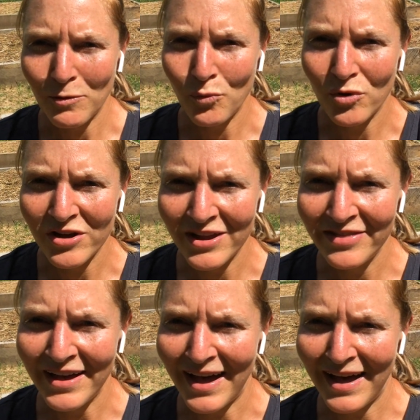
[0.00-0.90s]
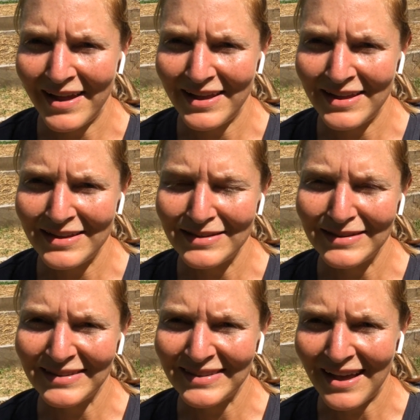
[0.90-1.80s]
wood that
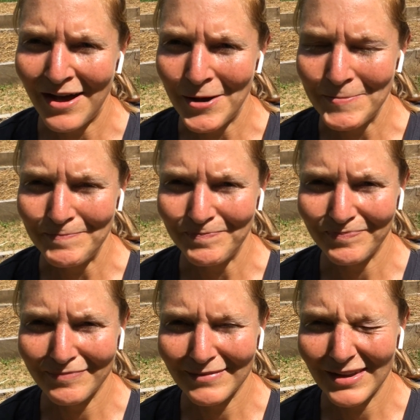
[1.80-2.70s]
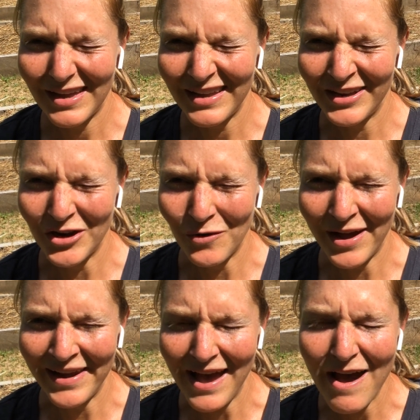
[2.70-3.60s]
is,
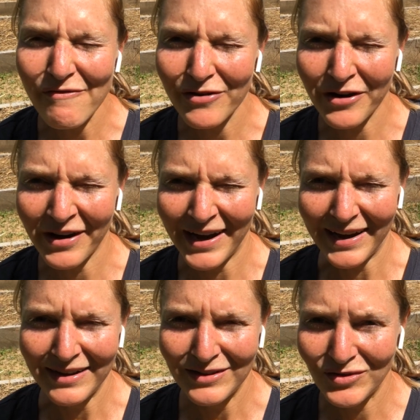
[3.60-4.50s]
an evergreen.